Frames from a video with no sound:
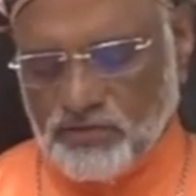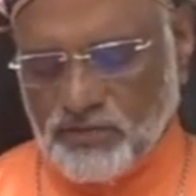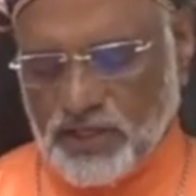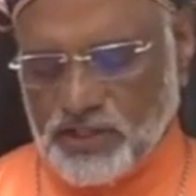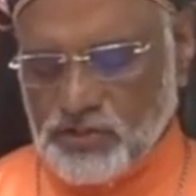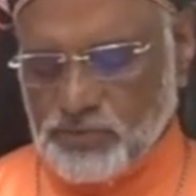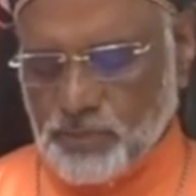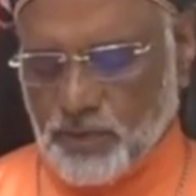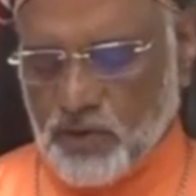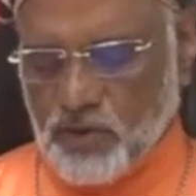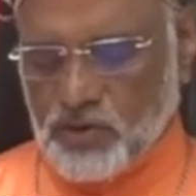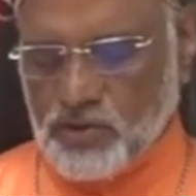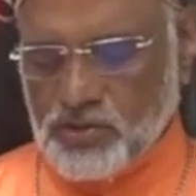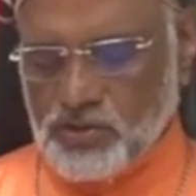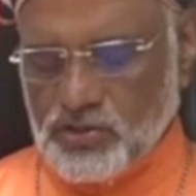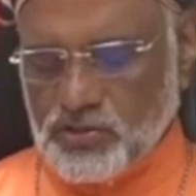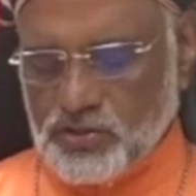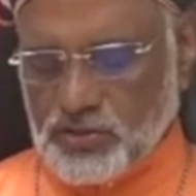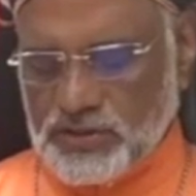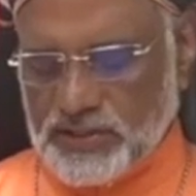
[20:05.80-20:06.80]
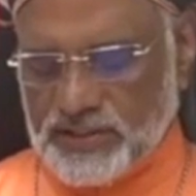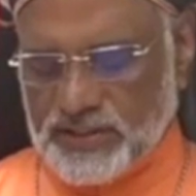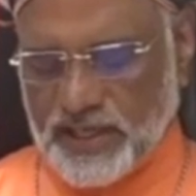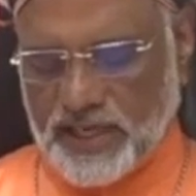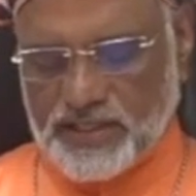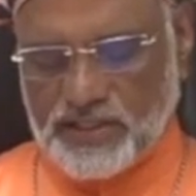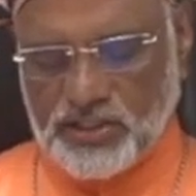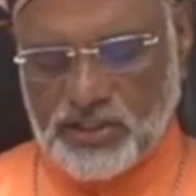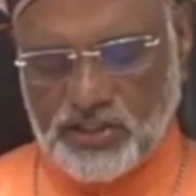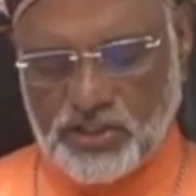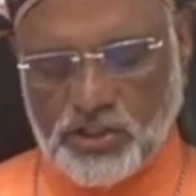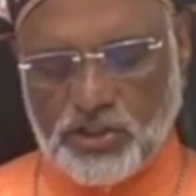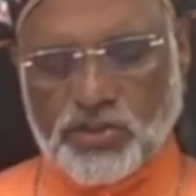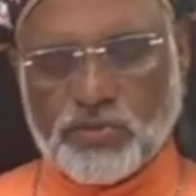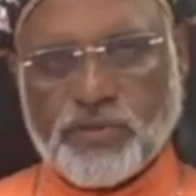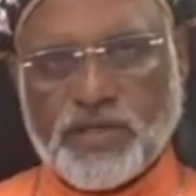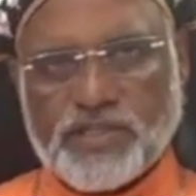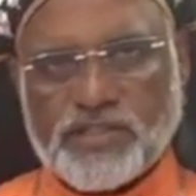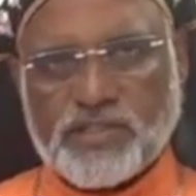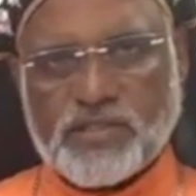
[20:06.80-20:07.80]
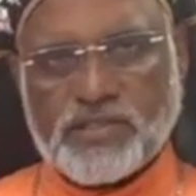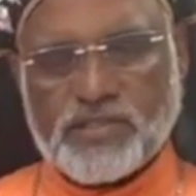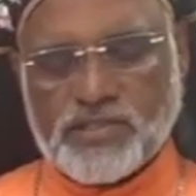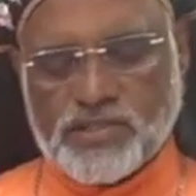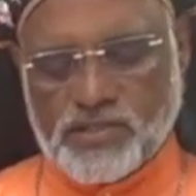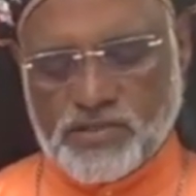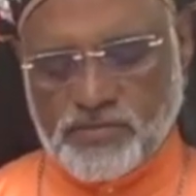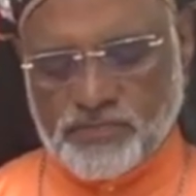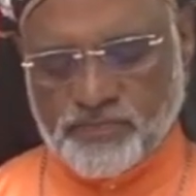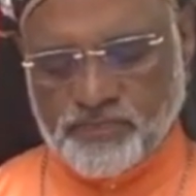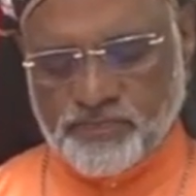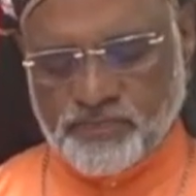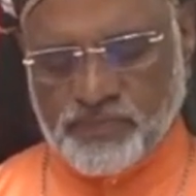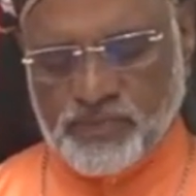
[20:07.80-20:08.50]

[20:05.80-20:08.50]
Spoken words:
response to the tragic situations